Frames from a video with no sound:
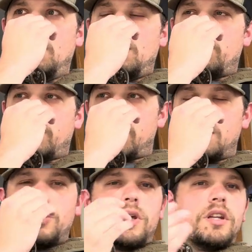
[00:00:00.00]
Well, I
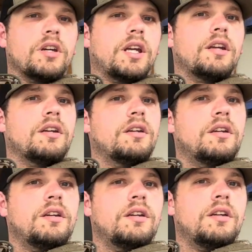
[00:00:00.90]
think you can look
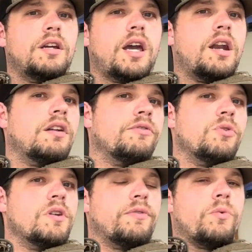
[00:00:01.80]
at it a few
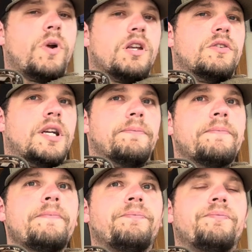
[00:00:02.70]
different ways, right?
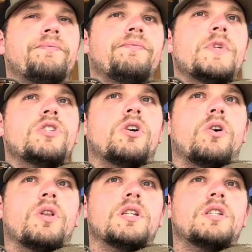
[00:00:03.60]

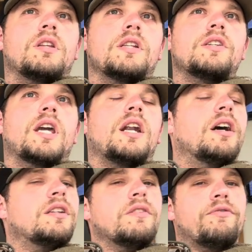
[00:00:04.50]
So let's look at
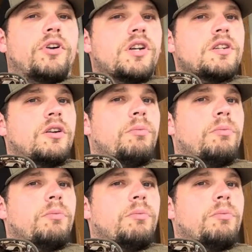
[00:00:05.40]
hunting first.